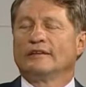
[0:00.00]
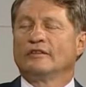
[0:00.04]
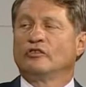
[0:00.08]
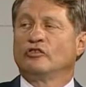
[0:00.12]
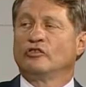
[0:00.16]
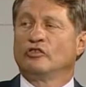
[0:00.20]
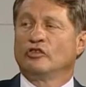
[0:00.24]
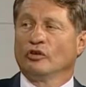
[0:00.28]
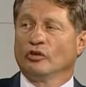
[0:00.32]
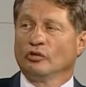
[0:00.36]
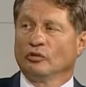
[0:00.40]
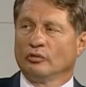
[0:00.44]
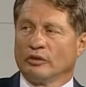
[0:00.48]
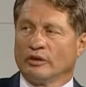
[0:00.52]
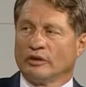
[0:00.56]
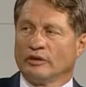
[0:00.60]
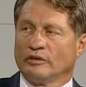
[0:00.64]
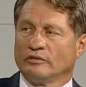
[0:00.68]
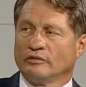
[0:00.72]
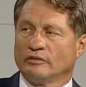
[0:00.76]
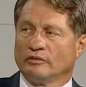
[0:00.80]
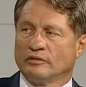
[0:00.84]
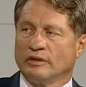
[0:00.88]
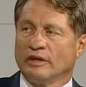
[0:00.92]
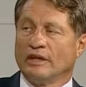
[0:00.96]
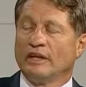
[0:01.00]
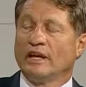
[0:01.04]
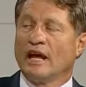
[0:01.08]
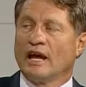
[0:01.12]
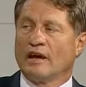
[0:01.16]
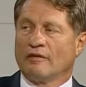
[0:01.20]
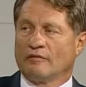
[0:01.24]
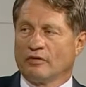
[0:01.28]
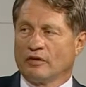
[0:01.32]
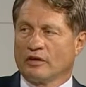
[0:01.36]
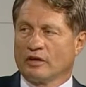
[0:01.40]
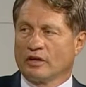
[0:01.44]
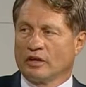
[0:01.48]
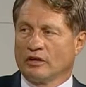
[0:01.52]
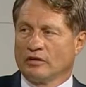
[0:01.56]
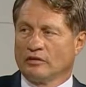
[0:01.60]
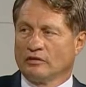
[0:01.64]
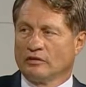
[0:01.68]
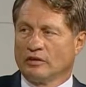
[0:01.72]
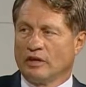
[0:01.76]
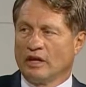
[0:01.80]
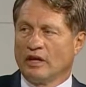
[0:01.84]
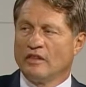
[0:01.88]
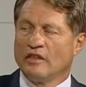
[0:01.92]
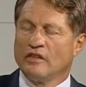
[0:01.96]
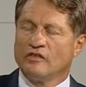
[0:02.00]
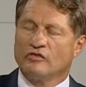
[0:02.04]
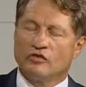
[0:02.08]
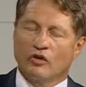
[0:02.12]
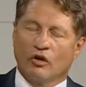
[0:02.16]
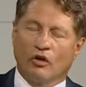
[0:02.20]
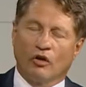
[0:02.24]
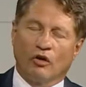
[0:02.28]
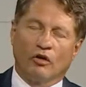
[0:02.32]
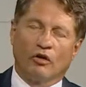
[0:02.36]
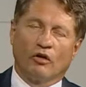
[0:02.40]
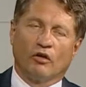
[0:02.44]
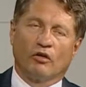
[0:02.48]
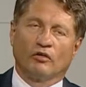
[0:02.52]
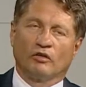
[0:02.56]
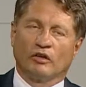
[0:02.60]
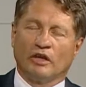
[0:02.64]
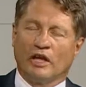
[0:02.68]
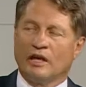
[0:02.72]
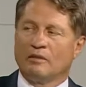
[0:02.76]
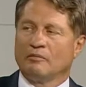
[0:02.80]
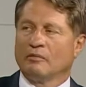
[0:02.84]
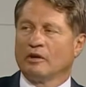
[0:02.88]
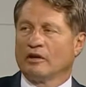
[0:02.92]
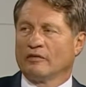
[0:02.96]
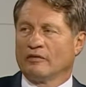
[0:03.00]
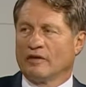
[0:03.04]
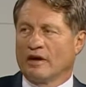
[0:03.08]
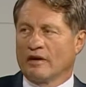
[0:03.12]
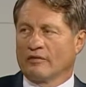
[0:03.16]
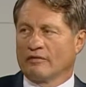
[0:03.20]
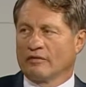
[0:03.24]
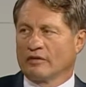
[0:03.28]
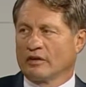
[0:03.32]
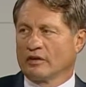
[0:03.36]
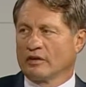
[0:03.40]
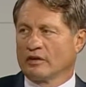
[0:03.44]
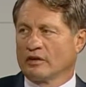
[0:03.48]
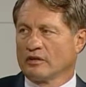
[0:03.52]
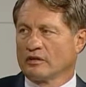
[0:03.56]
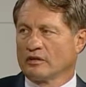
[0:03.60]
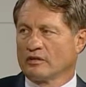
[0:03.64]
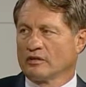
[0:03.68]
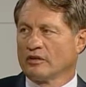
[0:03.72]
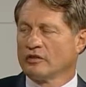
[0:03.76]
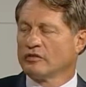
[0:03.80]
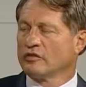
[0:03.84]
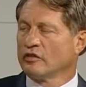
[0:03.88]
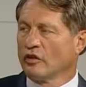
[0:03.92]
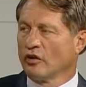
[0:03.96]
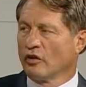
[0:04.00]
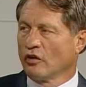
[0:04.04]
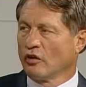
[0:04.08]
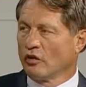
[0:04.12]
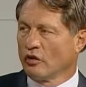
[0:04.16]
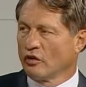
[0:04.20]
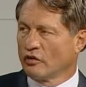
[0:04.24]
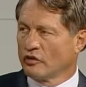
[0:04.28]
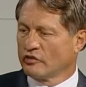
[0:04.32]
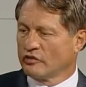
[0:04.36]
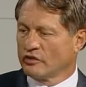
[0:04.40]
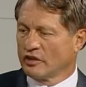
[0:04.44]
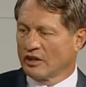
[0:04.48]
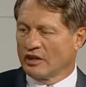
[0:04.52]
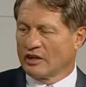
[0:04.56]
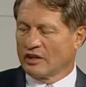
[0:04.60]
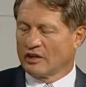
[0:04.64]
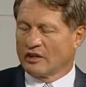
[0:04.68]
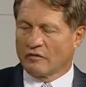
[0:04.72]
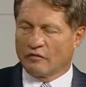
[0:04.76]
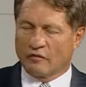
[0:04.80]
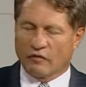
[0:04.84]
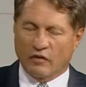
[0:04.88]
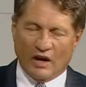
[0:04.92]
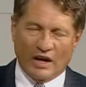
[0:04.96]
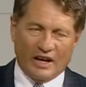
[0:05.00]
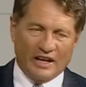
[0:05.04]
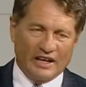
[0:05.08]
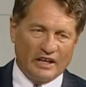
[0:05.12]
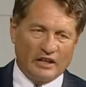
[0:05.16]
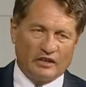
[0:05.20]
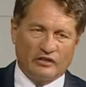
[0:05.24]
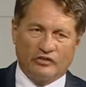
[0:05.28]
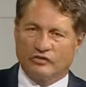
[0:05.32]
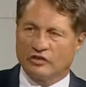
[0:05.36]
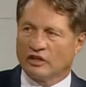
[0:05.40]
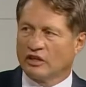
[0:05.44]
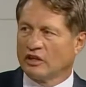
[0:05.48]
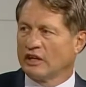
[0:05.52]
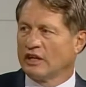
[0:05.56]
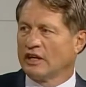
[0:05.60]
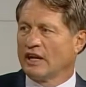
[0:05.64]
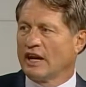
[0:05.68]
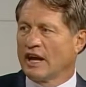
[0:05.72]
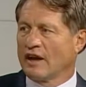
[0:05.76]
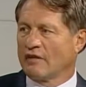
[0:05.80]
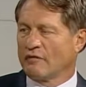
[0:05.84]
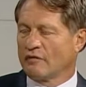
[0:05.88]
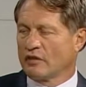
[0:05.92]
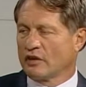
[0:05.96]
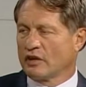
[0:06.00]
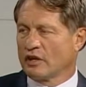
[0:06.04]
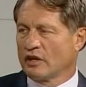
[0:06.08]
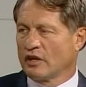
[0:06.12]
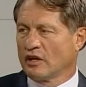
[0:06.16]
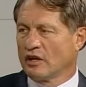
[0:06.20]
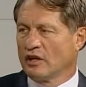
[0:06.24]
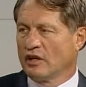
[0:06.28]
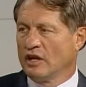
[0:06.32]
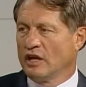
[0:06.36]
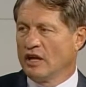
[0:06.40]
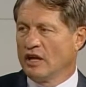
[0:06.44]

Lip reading: Children in Africa, and this all came out of Africa. This all started, the findings started in Africa.